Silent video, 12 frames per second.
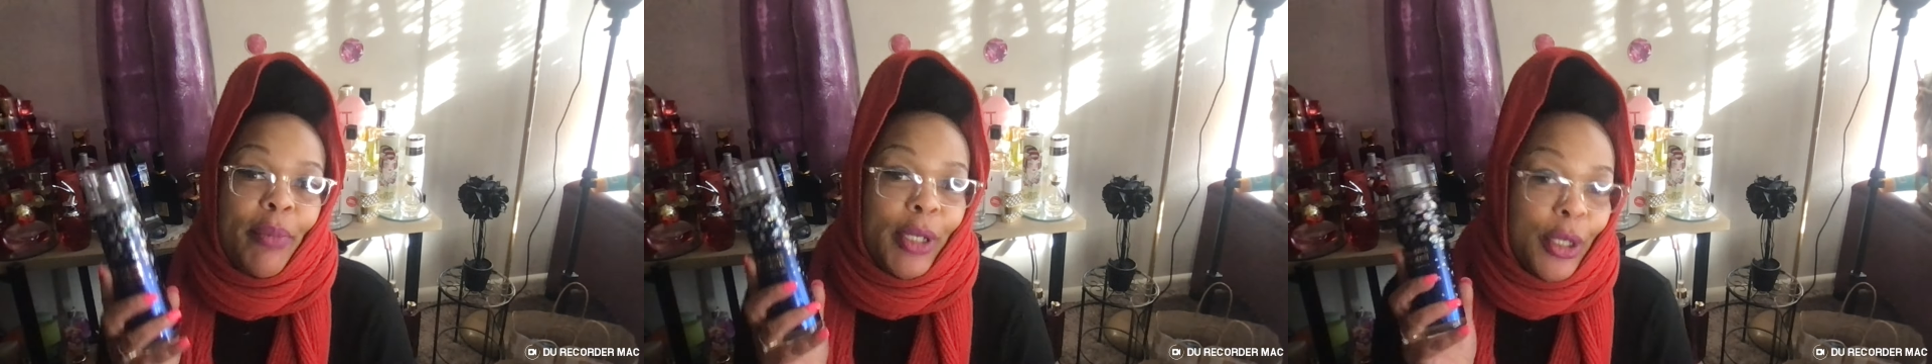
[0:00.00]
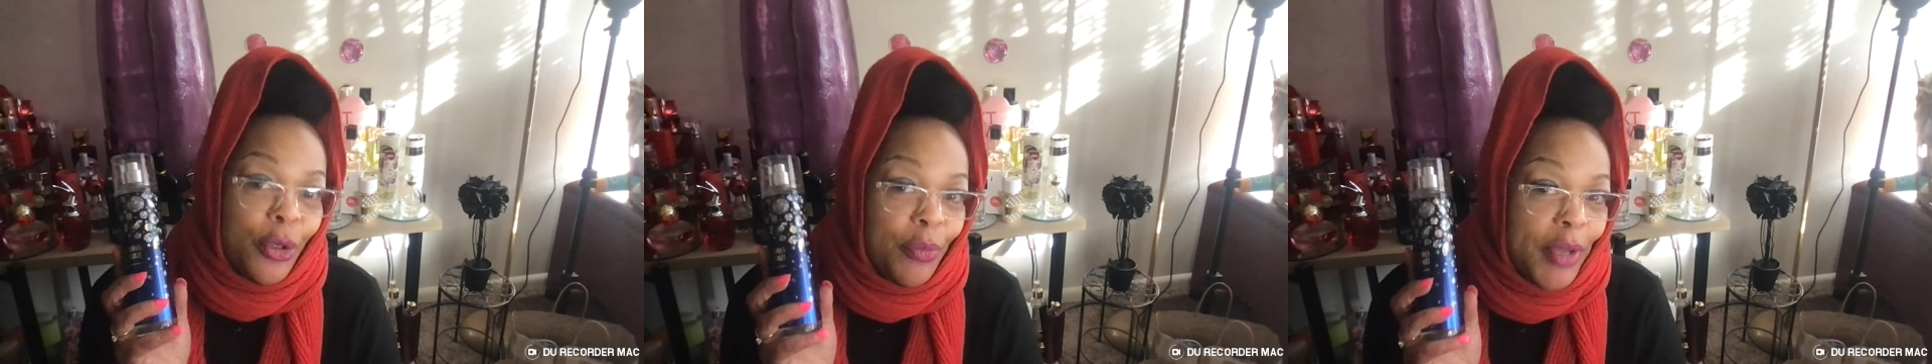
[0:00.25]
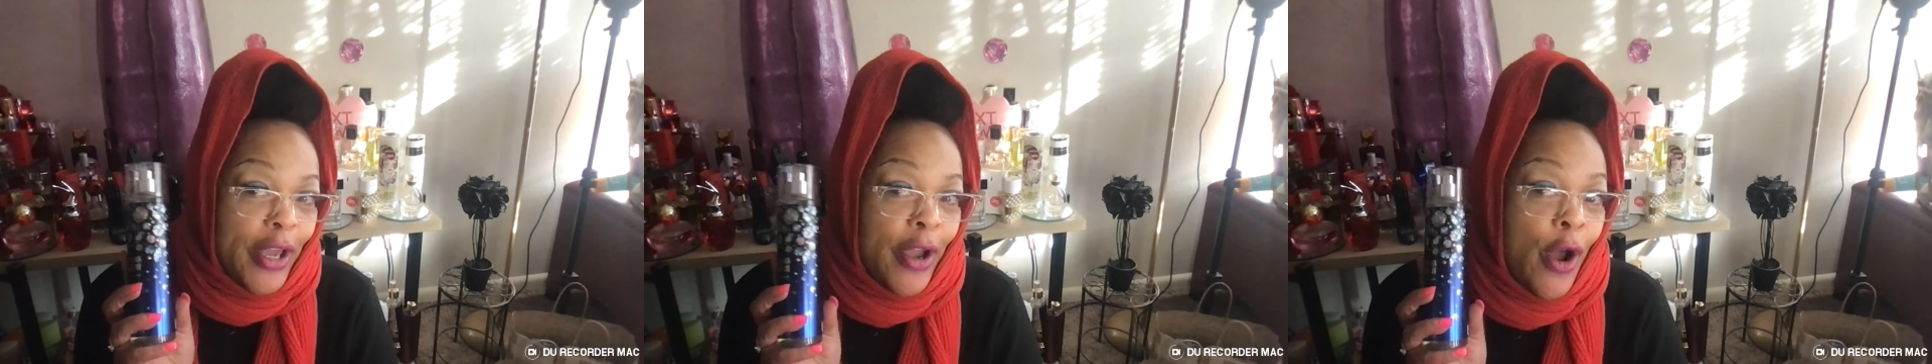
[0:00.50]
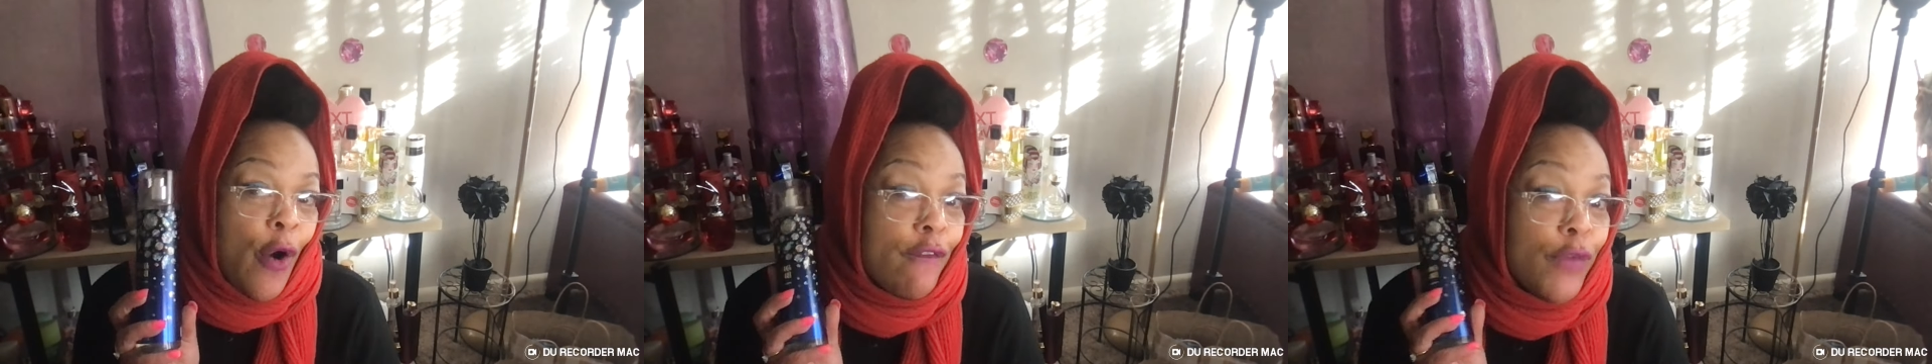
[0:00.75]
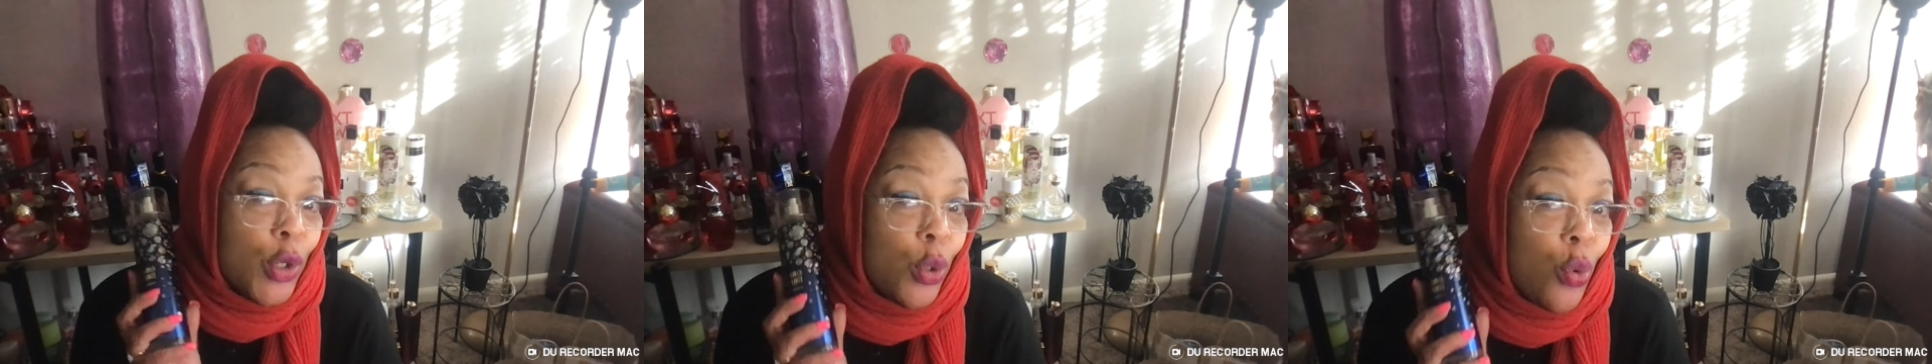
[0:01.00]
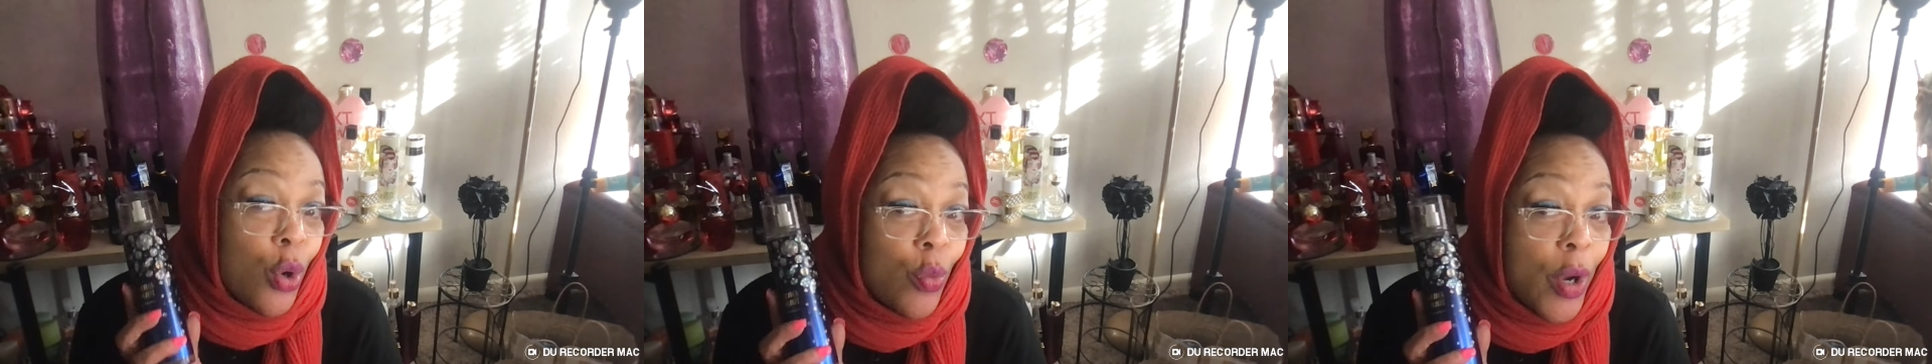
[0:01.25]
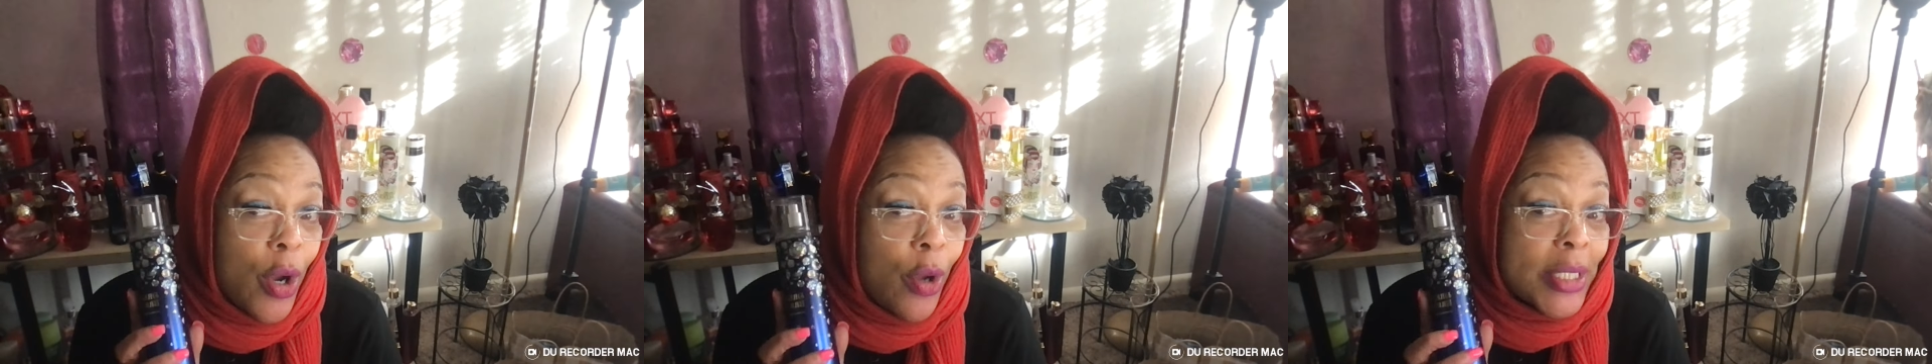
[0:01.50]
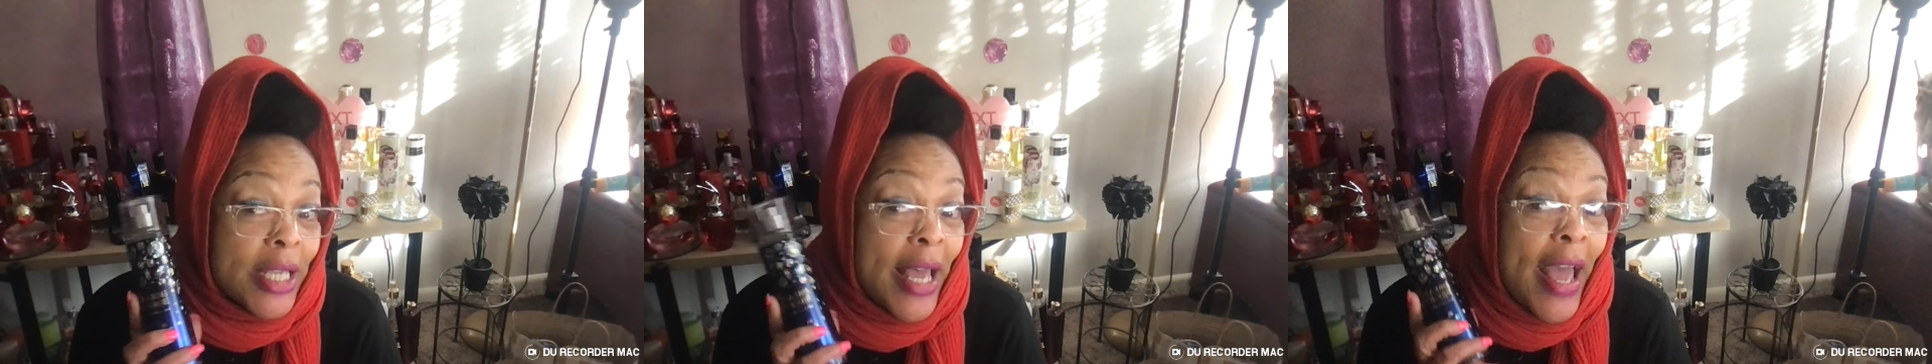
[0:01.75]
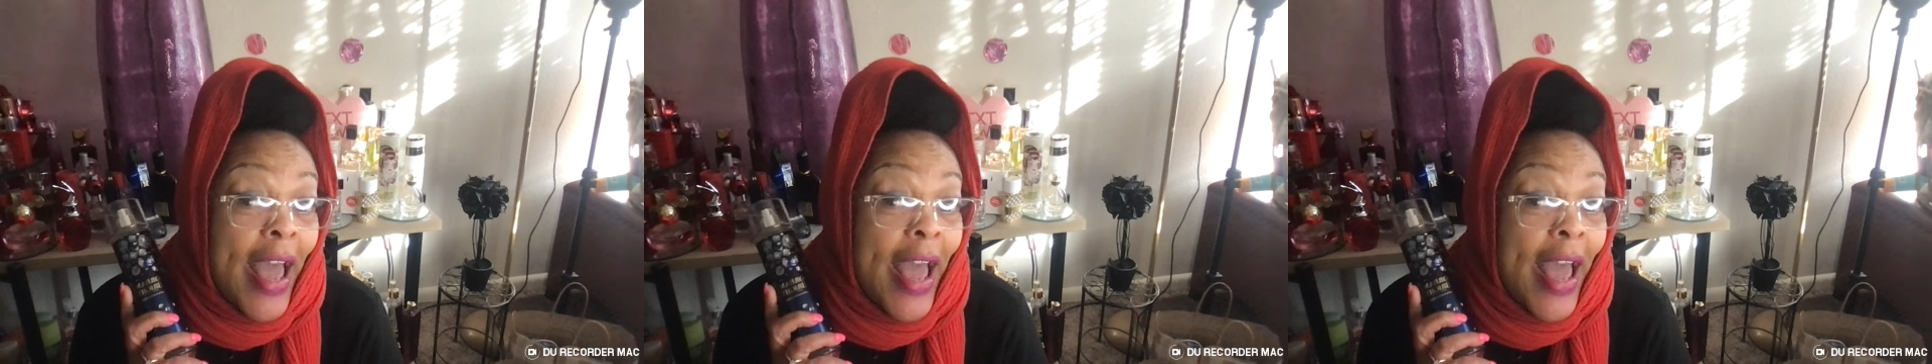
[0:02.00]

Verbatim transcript: blooming florals.